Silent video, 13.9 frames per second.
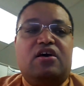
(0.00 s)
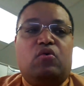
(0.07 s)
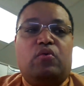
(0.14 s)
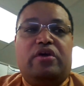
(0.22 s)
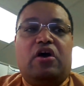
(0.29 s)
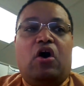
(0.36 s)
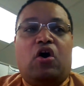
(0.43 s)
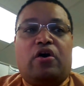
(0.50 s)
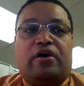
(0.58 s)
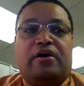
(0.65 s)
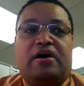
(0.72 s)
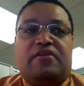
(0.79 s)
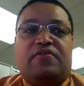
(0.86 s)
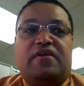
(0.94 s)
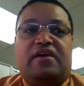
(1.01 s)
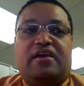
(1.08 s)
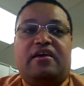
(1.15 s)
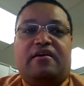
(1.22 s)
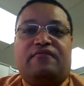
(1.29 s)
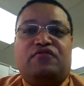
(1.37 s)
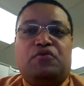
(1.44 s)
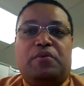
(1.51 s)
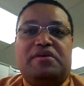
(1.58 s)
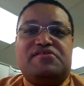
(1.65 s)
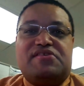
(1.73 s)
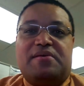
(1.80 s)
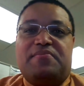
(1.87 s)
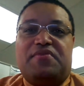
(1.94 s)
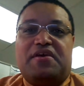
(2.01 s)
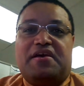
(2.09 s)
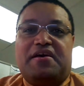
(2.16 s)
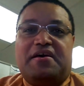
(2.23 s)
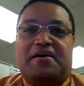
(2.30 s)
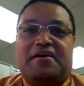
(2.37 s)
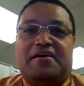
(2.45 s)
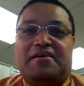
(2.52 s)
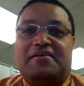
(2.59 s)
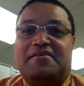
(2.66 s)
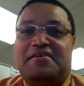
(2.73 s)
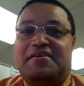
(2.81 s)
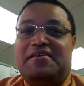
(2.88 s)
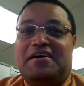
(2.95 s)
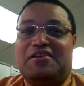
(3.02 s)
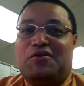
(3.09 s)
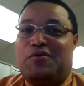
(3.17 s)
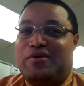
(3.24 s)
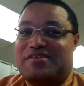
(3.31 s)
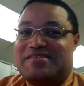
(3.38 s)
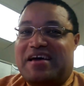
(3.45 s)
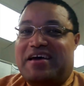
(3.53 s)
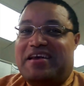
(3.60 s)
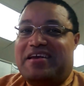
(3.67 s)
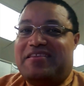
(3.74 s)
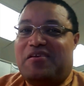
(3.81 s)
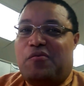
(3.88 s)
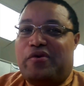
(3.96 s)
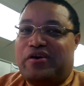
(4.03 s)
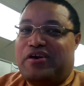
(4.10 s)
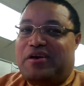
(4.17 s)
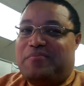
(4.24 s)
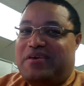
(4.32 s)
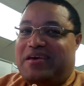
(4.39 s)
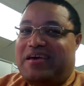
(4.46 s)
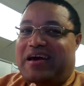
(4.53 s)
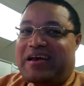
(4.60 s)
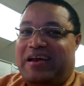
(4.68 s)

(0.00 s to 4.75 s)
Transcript: We are uh, thinking of doing something uh, a little exciting that we're going to be